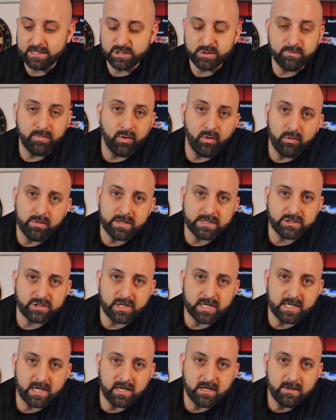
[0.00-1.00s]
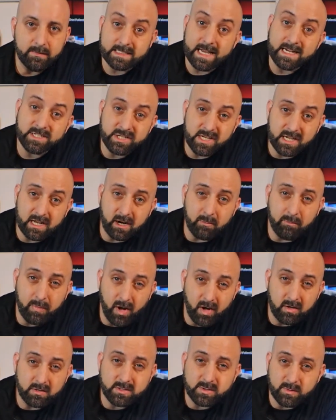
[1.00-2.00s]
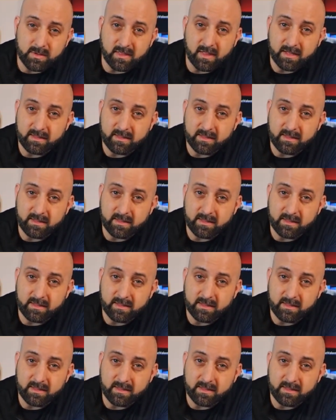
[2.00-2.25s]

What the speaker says: as you pull the trigger, it's actually gonna pulse with